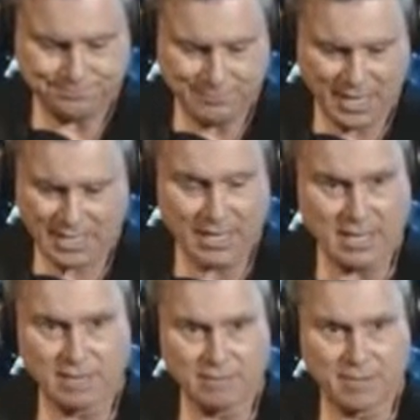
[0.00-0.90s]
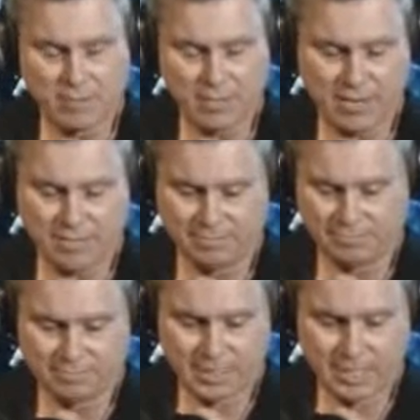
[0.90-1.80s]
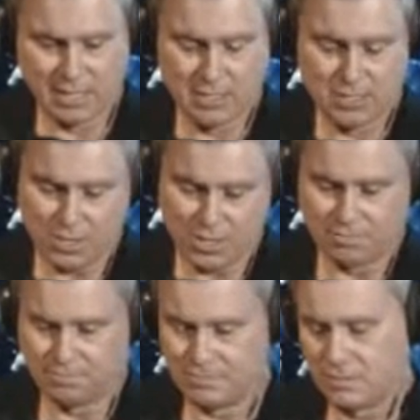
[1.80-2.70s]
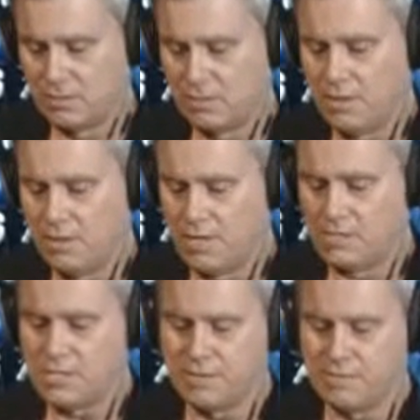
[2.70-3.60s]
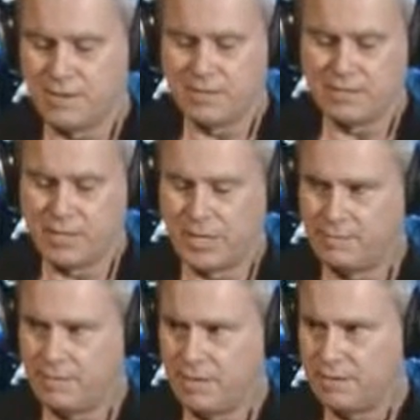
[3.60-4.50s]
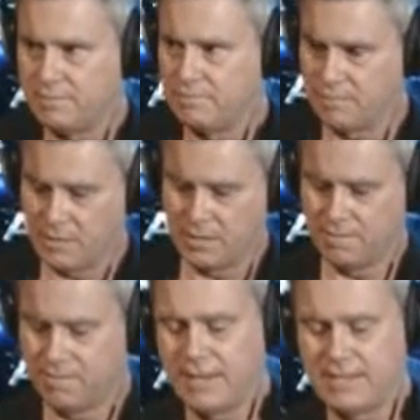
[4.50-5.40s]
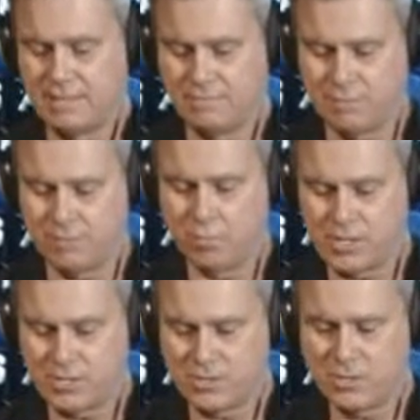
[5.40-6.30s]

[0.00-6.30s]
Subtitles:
And they can't figure it out. So this is the fight that we have to fight. The fight for Western